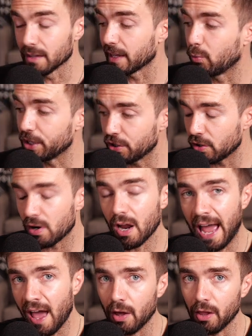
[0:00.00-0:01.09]
Like when you're
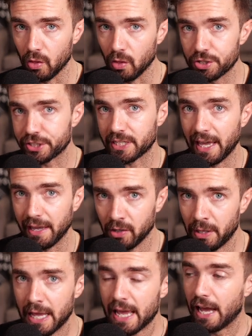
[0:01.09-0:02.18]
at a large scale